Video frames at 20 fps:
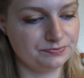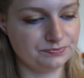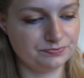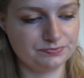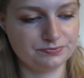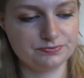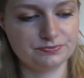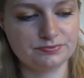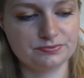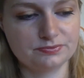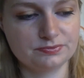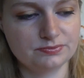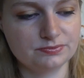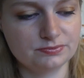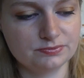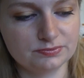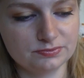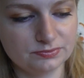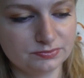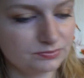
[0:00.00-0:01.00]

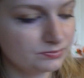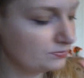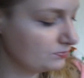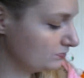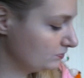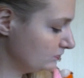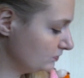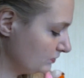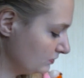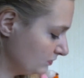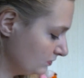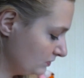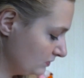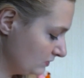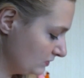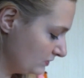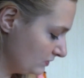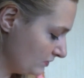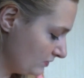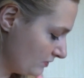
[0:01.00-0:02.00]

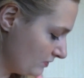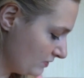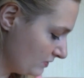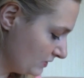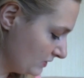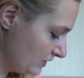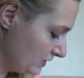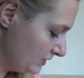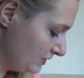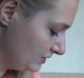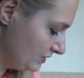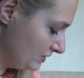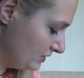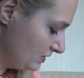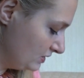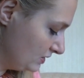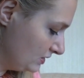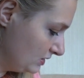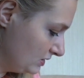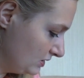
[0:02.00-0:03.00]

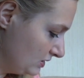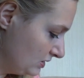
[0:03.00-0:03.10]
Nothing is said.